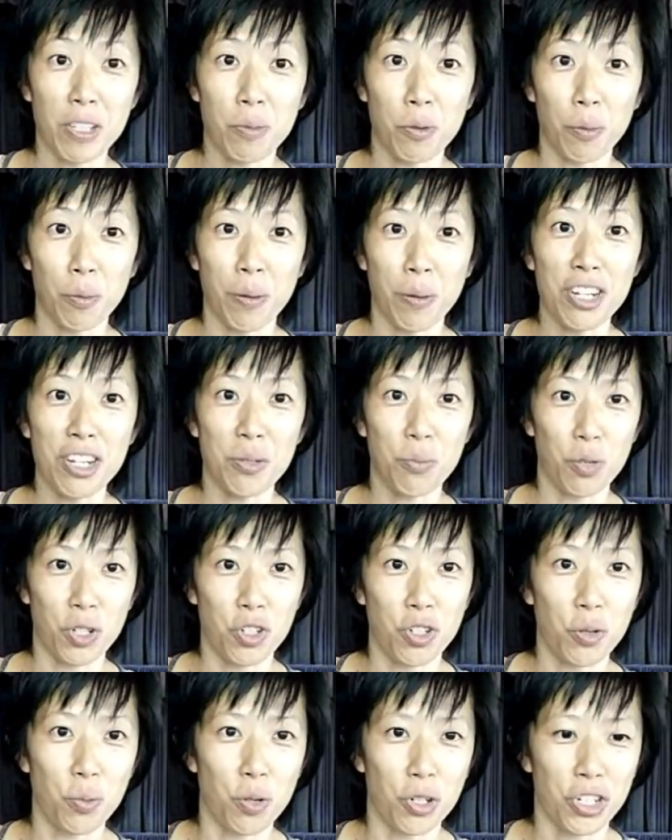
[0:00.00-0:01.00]
page, which
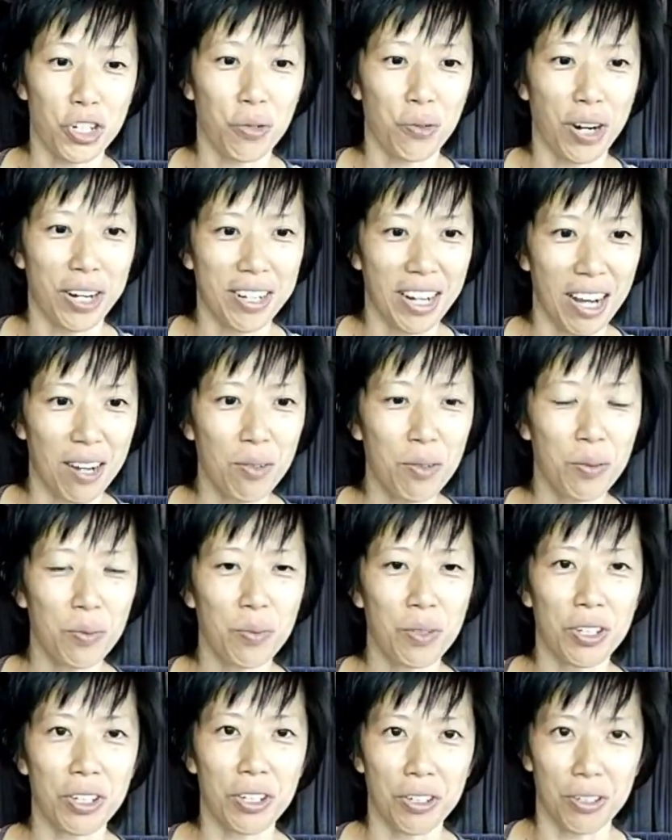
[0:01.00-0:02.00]
you're watching right now.
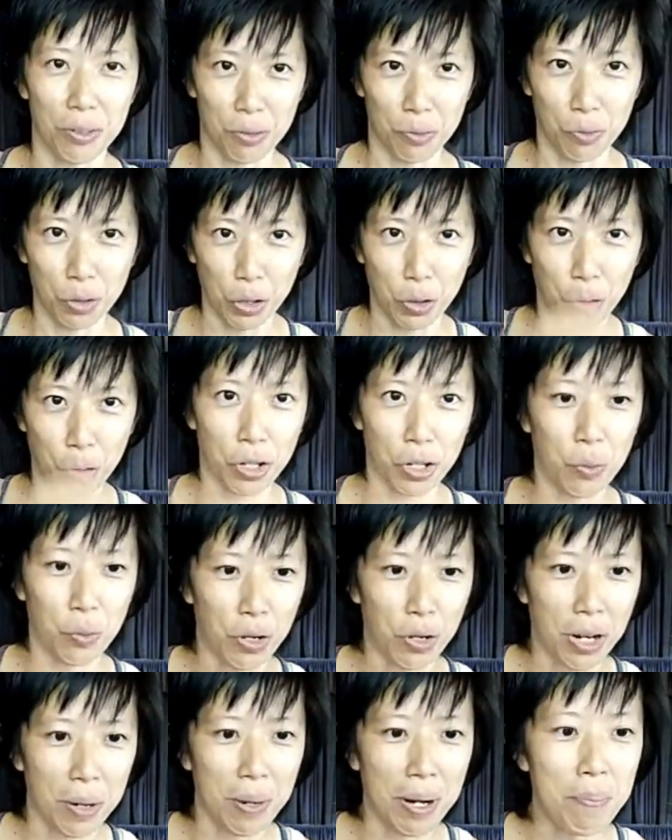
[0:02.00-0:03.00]
The recording will
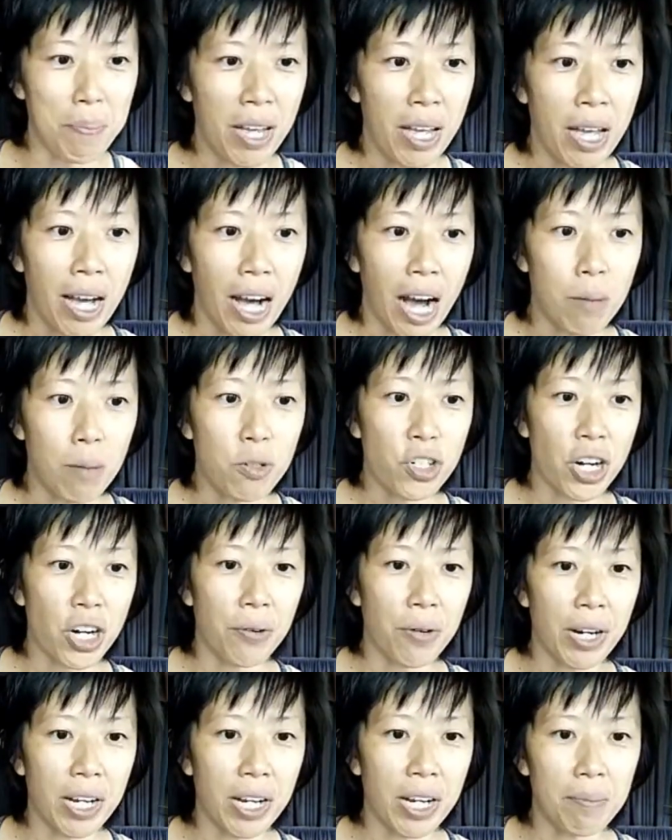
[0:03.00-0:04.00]
come up. I'm
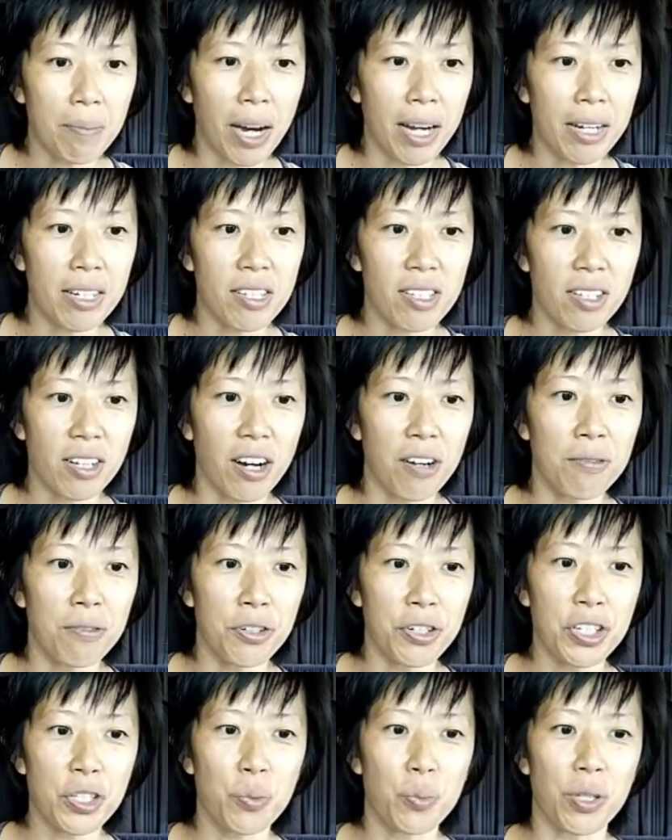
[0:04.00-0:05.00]
sharing my
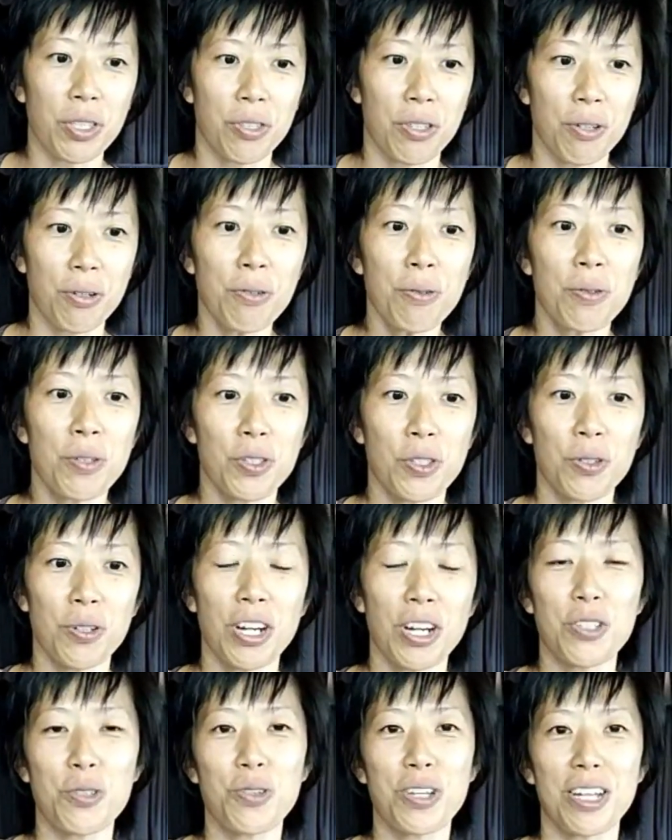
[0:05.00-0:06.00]
discoveries with you so
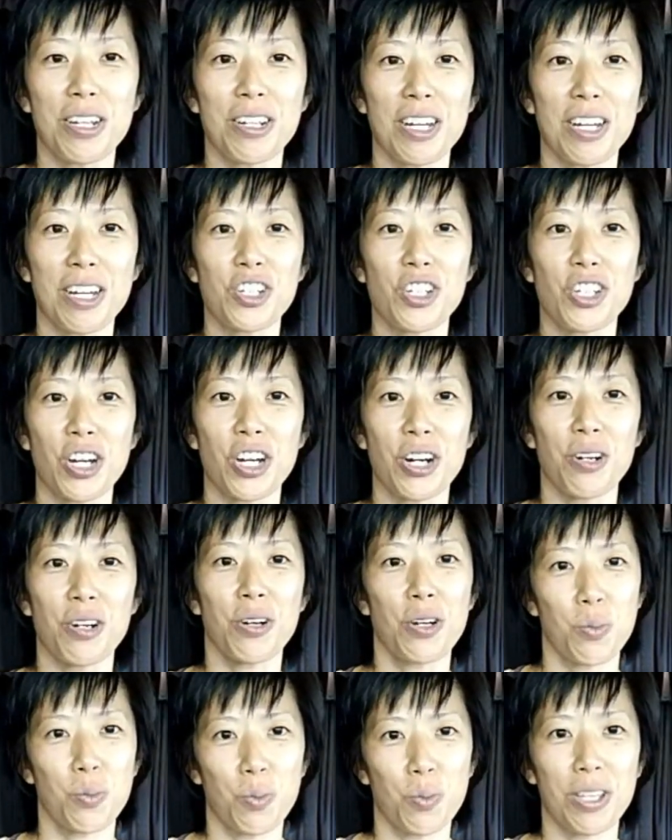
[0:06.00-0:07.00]
that you can then
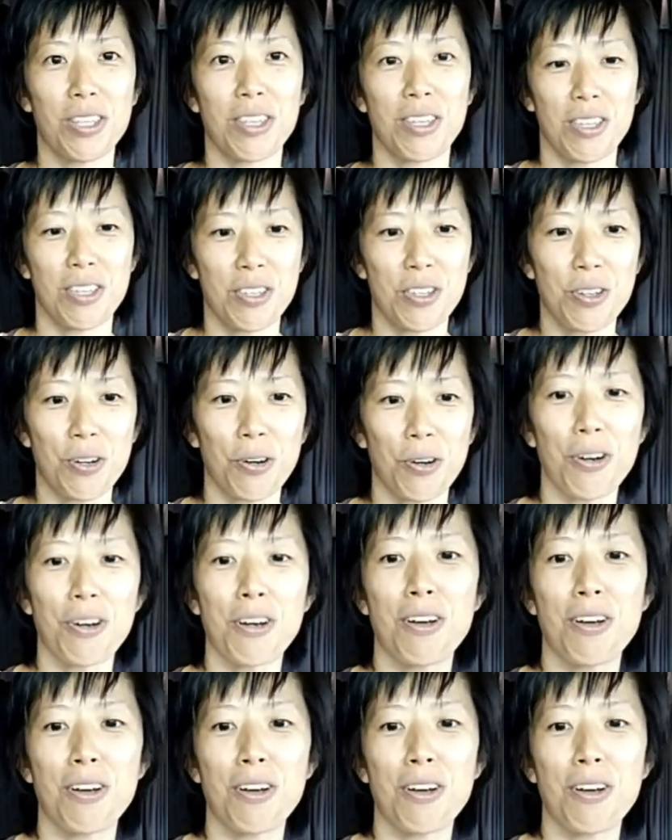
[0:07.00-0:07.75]
share your